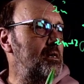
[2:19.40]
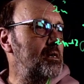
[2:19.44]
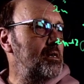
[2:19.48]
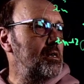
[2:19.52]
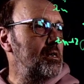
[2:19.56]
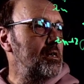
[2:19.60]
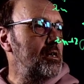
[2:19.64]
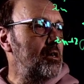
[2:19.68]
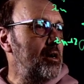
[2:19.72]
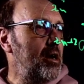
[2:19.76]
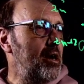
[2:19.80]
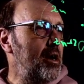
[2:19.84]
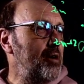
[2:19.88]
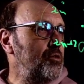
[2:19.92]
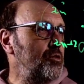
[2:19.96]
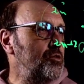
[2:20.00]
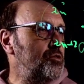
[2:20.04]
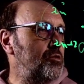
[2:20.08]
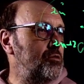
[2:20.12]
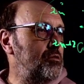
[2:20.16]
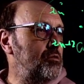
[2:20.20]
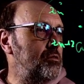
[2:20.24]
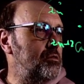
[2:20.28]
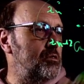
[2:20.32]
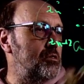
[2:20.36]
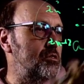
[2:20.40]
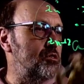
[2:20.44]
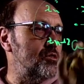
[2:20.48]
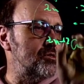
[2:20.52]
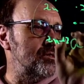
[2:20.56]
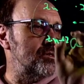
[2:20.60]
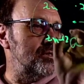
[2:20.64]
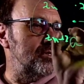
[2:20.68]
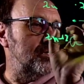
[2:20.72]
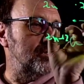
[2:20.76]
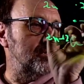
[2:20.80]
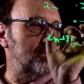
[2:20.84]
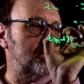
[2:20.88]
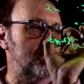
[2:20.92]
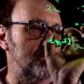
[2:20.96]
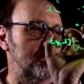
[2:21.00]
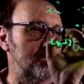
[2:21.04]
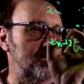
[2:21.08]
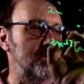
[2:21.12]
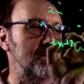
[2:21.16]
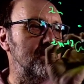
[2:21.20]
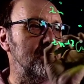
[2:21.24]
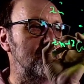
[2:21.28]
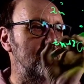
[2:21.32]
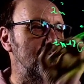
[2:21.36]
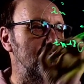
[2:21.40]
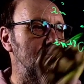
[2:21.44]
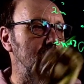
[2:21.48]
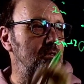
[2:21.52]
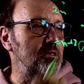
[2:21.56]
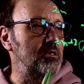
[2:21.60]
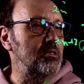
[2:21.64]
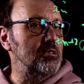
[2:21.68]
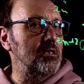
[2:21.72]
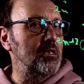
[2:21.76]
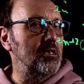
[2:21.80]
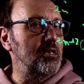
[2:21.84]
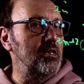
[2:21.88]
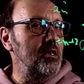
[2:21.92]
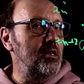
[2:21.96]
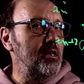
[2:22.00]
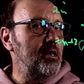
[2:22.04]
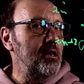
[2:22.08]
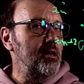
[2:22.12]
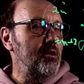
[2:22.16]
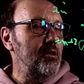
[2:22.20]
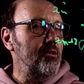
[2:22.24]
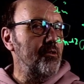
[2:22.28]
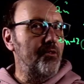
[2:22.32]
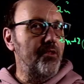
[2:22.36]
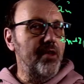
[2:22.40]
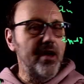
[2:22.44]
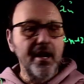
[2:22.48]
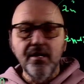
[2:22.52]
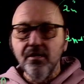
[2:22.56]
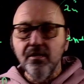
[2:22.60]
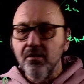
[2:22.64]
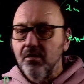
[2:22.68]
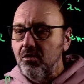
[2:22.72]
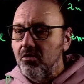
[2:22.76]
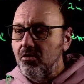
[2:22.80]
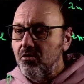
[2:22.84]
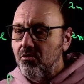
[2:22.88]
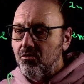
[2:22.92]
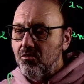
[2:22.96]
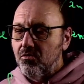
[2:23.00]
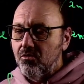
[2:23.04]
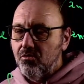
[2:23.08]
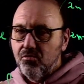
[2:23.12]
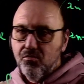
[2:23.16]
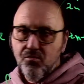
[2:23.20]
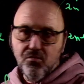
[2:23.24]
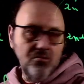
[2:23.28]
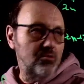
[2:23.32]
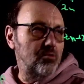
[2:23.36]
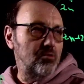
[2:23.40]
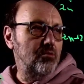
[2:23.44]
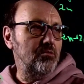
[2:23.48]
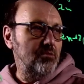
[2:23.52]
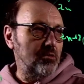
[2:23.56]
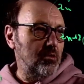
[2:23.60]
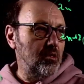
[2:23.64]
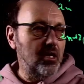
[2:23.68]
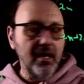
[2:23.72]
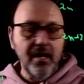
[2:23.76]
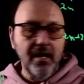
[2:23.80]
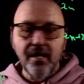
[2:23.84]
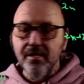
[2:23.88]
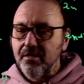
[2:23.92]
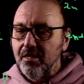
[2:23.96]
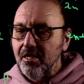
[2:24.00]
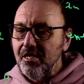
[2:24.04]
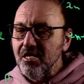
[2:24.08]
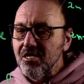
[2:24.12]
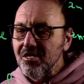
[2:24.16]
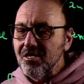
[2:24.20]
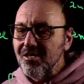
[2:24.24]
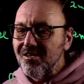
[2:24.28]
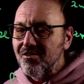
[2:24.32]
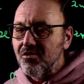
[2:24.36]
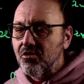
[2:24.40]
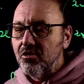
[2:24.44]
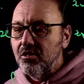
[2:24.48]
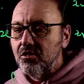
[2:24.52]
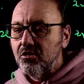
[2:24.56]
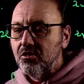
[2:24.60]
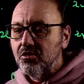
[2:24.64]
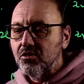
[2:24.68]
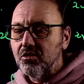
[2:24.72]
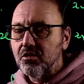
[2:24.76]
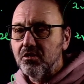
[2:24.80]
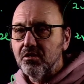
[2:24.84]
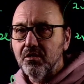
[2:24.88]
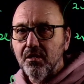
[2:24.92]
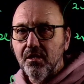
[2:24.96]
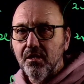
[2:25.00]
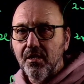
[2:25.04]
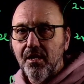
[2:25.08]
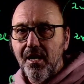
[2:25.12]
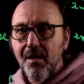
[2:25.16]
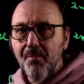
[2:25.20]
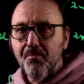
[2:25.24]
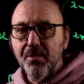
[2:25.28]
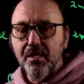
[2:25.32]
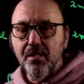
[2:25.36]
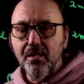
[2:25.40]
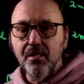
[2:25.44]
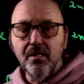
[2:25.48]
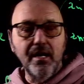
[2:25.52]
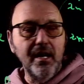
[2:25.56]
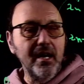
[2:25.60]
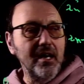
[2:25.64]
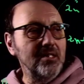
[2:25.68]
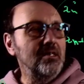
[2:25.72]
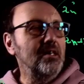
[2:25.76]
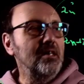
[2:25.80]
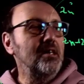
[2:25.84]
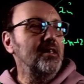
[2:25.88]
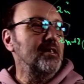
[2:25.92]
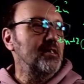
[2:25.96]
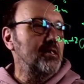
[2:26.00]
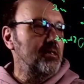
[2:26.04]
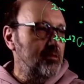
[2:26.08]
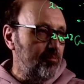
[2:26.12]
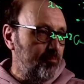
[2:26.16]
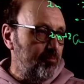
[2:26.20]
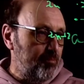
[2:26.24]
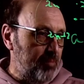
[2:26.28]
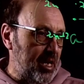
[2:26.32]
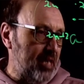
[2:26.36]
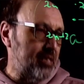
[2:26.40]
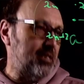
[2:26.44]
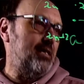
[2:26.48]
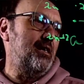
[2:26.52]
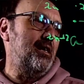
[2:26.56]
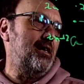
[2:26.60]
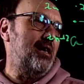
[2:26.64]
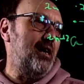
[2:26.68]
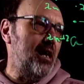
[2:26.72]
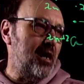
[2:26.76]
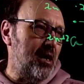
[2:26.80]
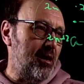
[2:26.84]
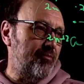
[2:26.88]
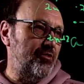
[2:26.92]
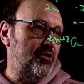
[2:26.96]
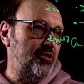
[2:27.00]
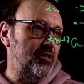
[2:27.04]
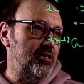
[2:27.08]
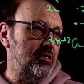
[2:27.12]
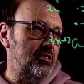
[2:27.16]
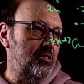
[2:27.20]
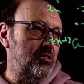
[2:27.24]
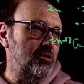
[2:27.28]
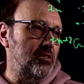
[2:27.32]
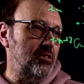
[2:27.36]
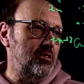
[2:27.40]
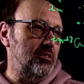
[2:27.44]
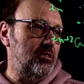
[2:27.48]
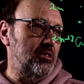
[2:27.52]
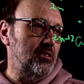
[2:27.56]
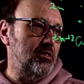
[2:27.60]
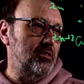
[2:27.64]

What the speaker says: radius, you shrink your disk, then you can increase capital N, but after this,